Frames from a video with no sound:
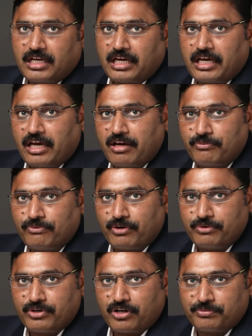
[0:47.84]
I have
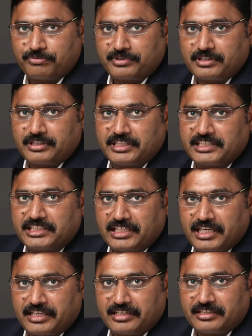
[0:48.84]
found of
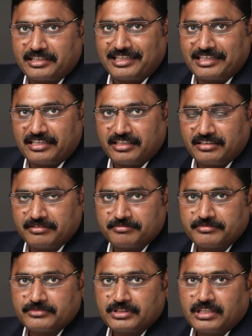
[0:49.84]
teaching and learning.
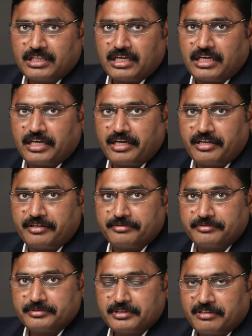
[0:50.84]
I
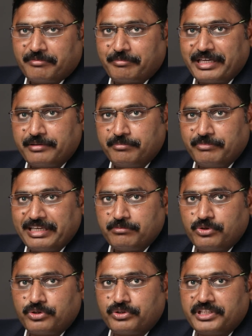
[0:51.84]
have my main
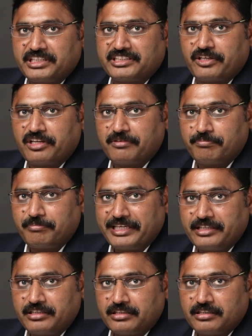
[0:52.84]
motto is
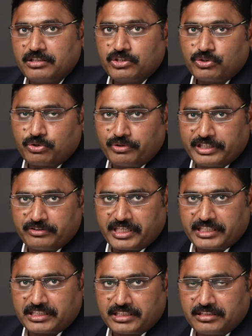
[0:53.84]
development through
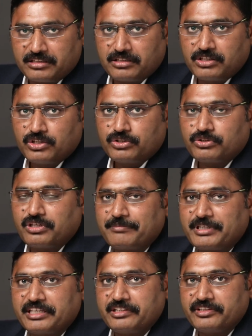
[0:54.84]
education. So I
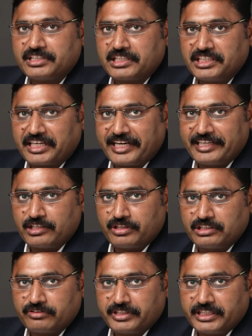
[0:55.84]
am continuously trying to
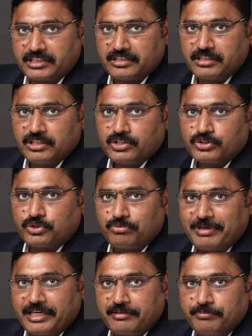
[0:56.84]
achieve it through
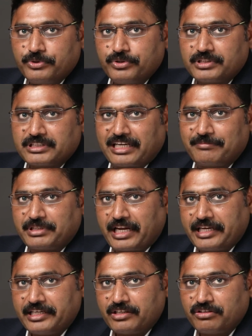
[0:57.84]
my books i'm
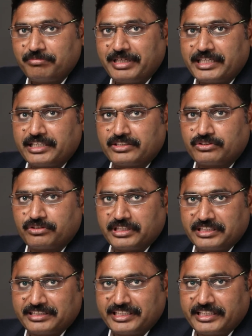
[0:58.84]
trying to make it so
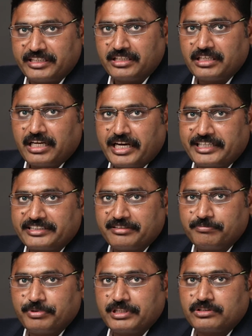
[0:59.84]
easy and
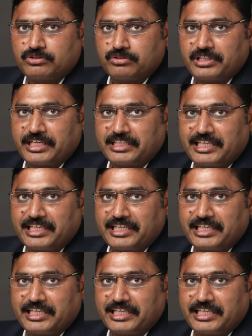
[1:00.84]
simple so that